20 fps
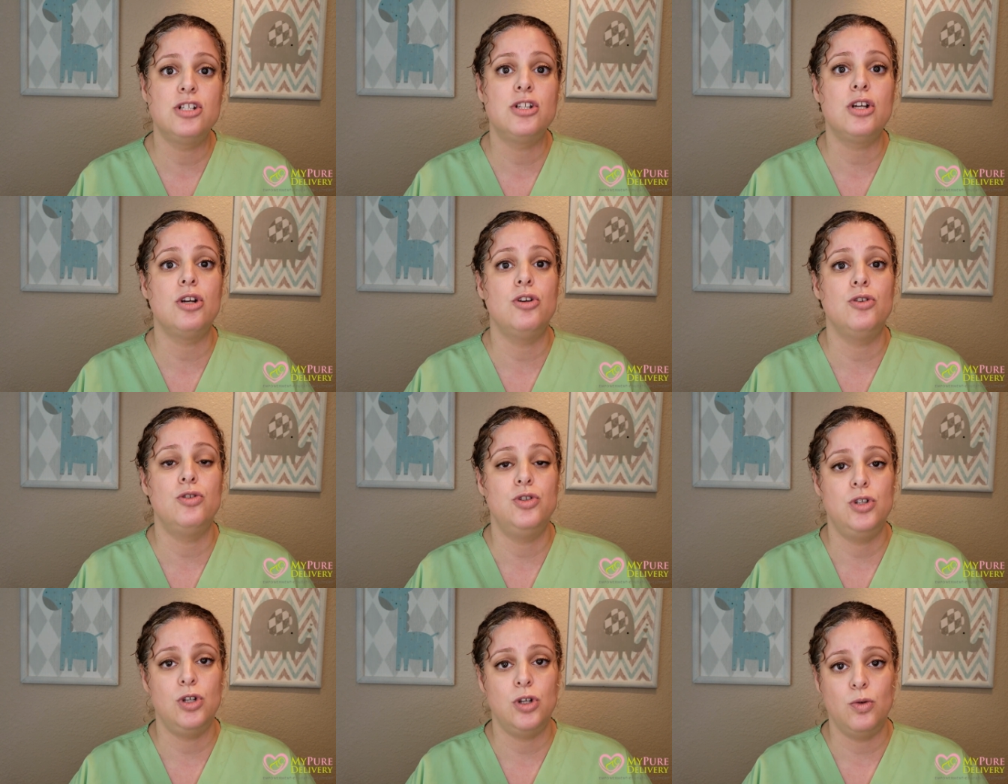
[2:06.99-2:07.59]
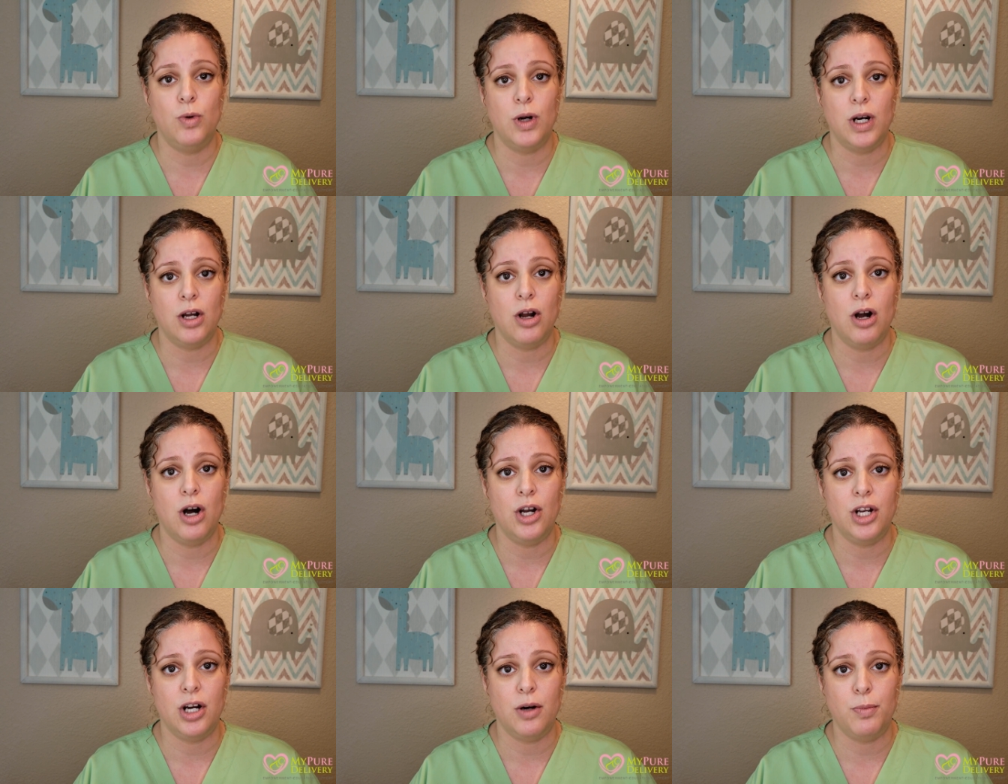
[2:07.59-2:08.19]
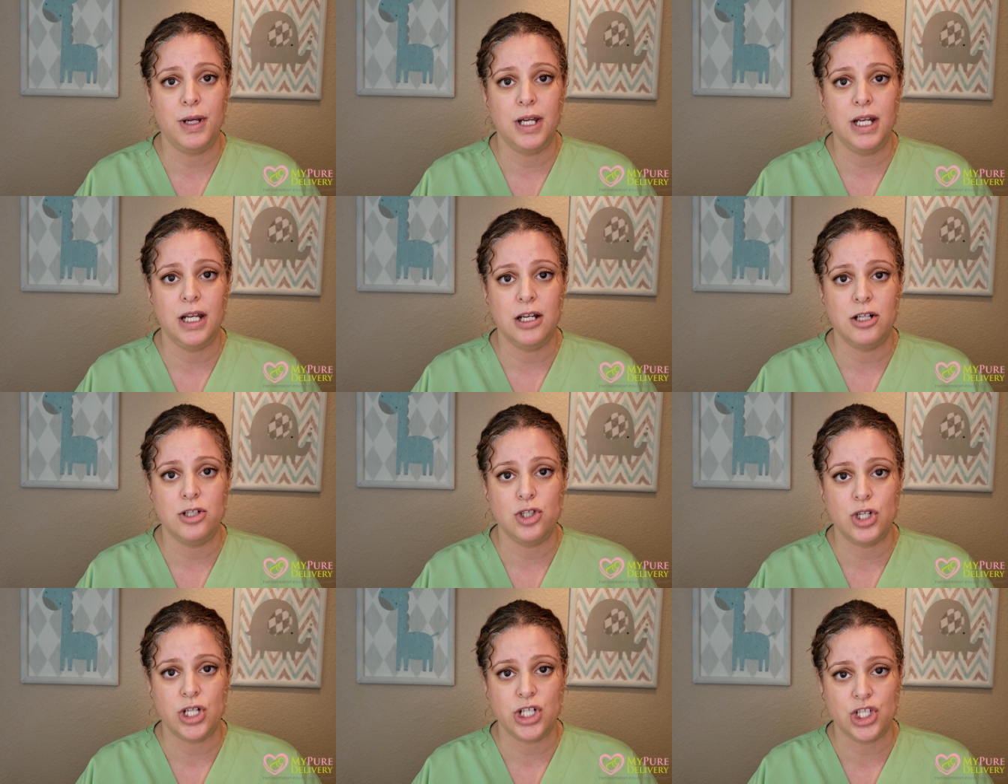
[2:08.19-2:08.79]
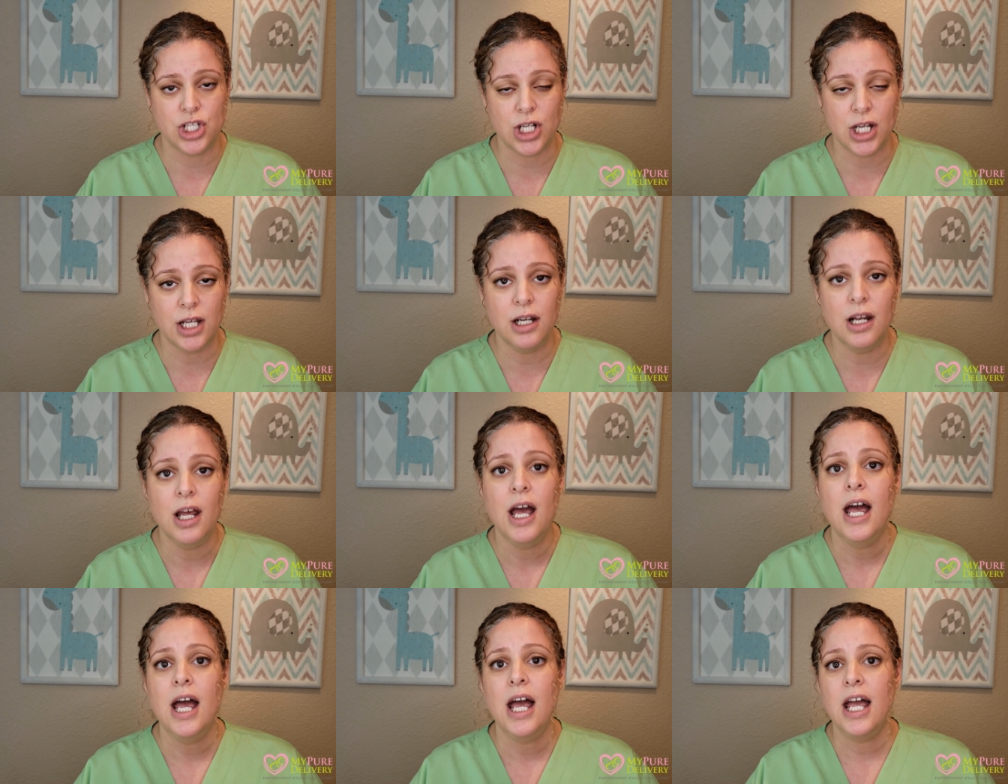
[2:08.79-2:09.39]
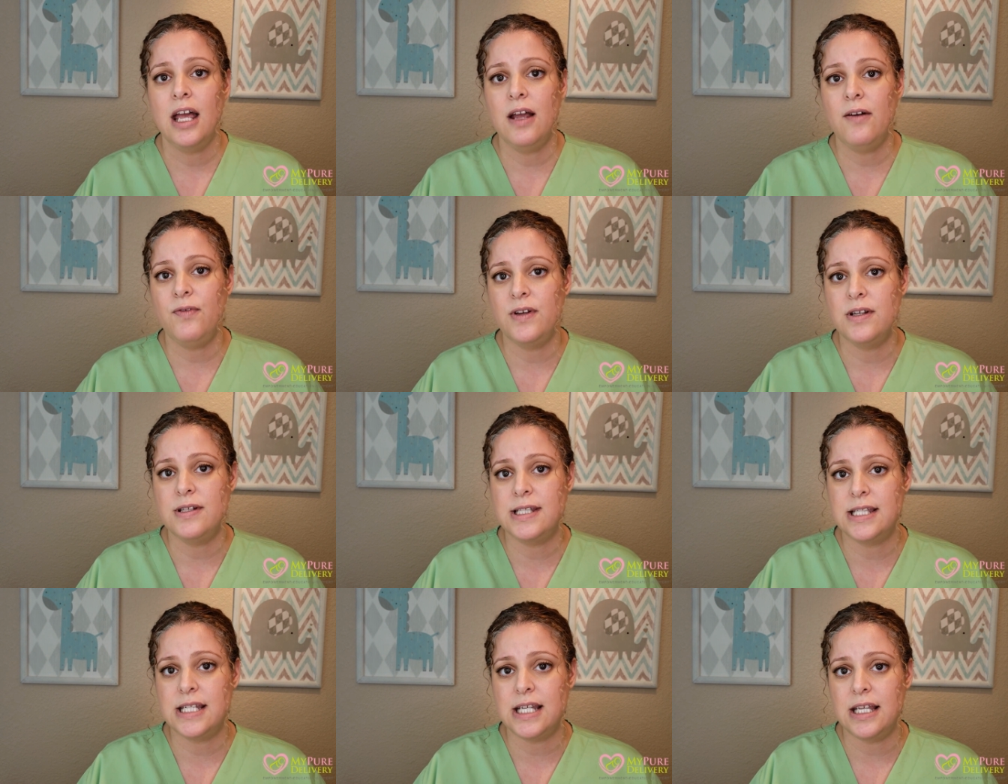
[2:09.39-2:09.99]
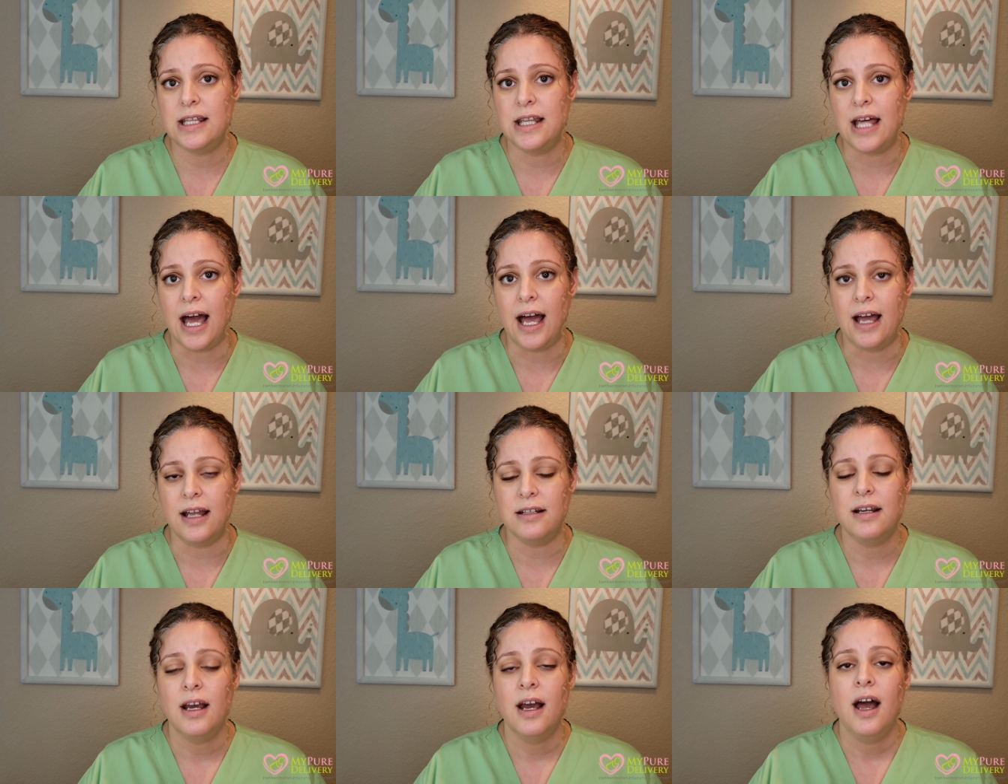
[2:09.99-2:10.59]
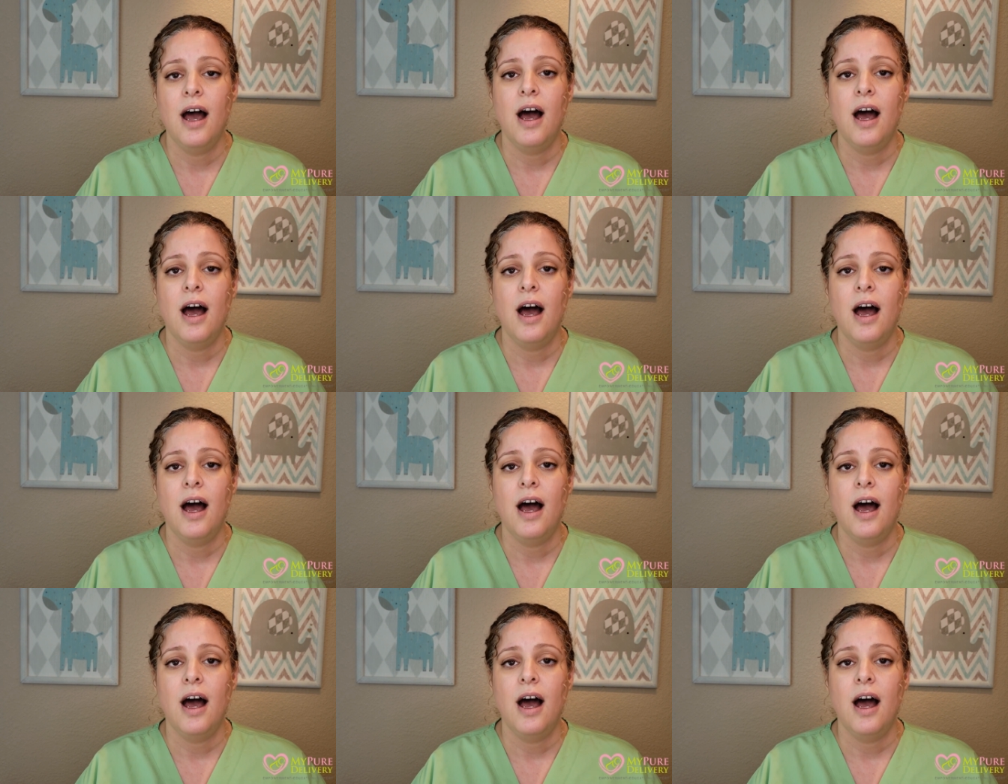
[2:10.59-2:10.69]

so you do want to call your pediatrician if you see that.